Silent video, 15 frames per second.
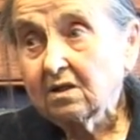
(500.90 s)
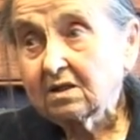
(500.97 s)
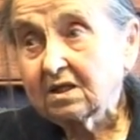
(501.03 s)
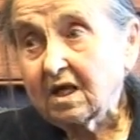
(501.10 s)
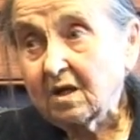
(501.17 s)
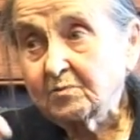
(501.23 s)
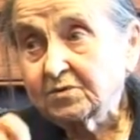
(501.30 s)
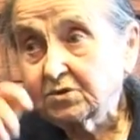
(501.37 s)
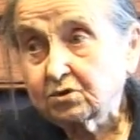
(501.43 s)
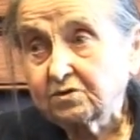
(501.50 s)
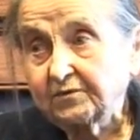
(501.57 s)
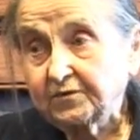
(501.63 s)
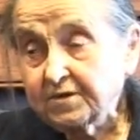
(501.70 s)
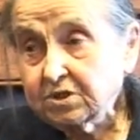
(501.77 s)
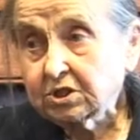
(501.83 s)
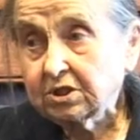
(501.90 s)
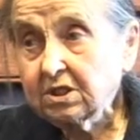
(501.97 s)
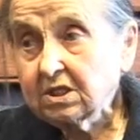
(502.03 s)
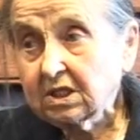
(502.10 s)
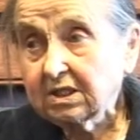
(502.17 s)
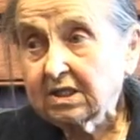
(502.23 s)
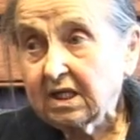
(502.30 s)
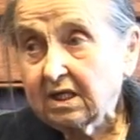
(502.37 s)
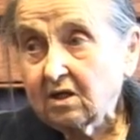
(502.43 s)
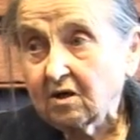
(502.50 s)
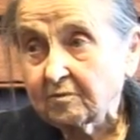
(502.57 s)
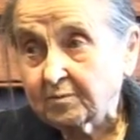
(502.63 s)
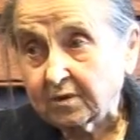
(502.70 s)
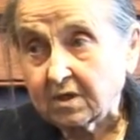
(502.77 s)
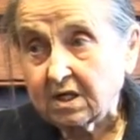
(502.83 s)
kept sufficiently
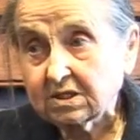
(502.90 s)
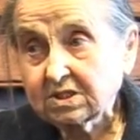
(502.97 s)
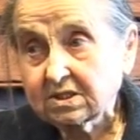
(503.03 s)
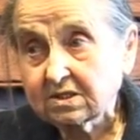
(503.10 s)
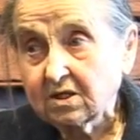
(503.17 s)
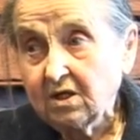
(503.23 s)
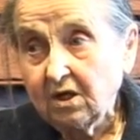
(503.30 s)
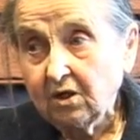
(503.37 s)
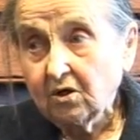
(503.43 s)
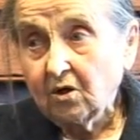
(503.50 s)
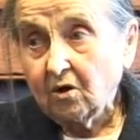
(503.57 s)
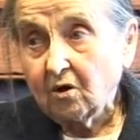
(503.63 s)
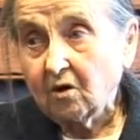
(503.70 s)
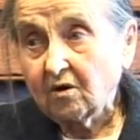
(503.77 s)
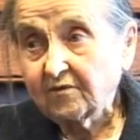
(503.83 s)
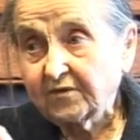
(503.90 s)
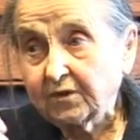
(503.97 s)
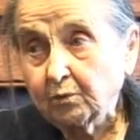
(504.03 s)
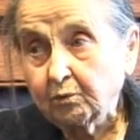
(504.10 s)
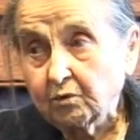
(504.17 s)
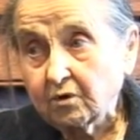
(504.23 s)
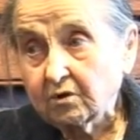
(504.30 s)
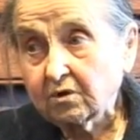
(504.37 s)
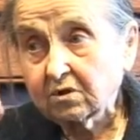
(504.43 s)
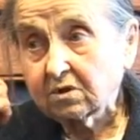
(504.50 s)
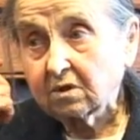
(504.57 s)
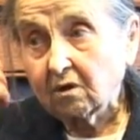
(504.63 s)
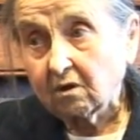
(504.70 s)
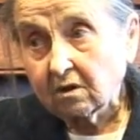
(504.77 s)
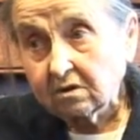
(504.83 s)
abreast of the
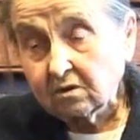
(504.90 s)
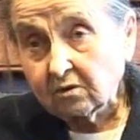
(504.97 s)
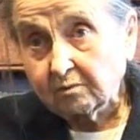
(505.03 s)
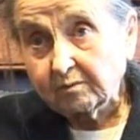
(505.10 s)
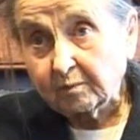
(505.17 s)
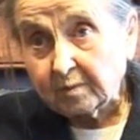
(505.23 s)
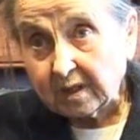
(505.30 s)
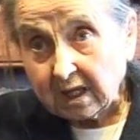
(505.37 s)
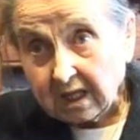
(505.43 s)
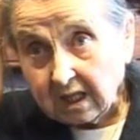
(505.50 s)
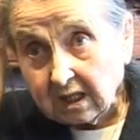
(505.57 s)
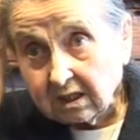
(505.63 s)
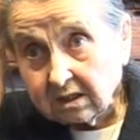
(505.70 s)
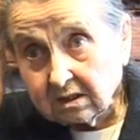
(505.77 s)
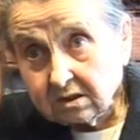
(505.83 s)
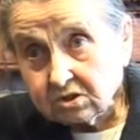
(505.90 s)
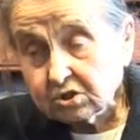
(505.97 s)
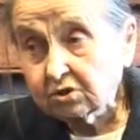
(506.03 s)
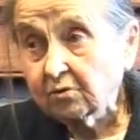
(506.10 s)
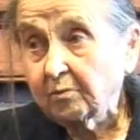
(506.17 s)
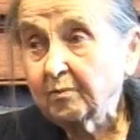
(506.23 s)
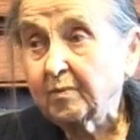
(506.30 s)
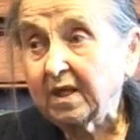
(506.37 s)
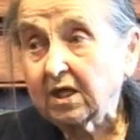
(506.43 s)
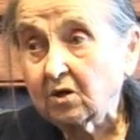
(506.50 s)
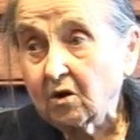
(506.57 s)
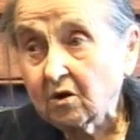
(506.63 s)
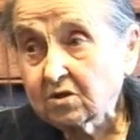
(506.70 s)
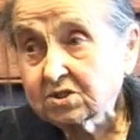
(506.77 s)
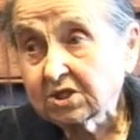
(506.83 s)
work on the brain, so
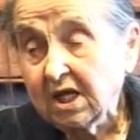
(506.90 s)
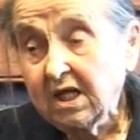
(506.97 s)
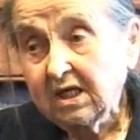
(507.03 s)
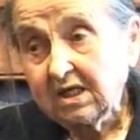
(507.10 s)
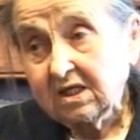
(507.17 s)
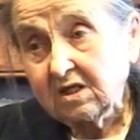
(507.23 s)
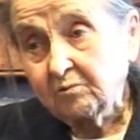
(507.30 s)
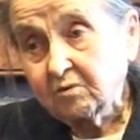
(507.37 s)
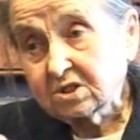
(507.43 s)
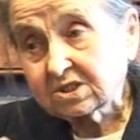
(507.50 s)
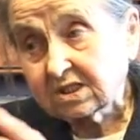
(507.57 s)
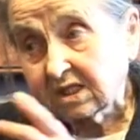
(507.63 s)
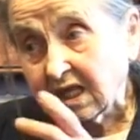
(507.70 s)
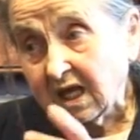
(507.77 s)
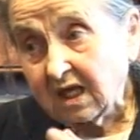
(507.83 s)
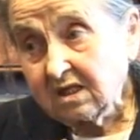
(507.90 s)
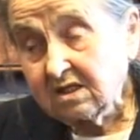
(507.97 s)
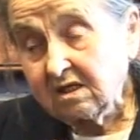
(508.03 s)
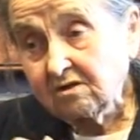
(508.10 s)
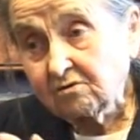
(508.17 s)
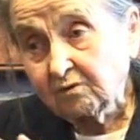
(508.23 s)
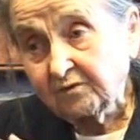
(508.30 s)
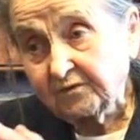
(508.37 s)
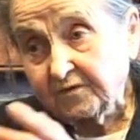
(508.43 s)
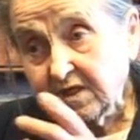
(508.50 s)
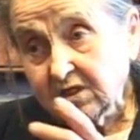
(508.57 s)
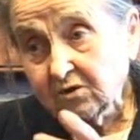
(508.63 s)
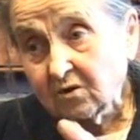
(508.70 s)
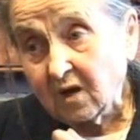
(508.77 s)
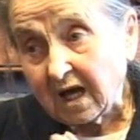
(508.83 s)
because he was trying to
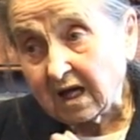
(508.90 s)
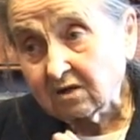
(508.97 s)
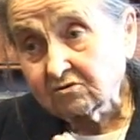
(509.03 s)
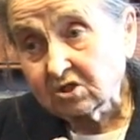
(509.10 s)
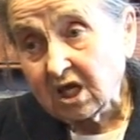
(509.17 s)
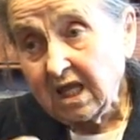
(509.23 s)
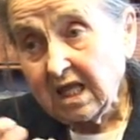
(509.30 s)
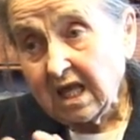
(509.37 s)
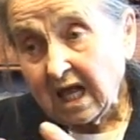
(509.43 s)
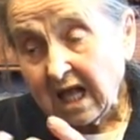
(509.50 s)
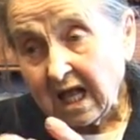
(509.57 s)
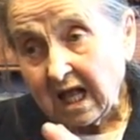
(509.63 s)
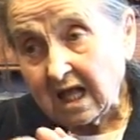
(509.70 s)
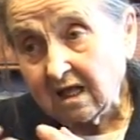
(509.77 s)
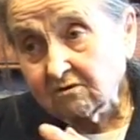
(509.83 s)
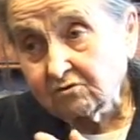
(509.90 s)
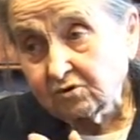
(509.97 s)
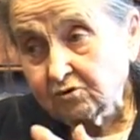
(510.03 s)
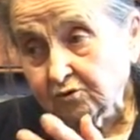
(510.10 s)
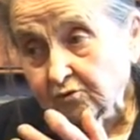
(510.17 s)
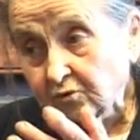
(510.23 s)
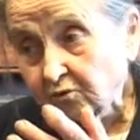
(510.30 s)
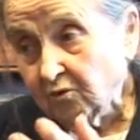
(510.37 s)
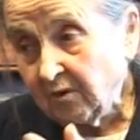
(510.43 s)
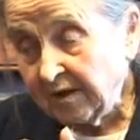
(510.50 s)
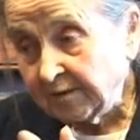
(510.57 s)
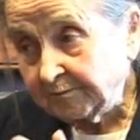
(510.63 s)
figure out how to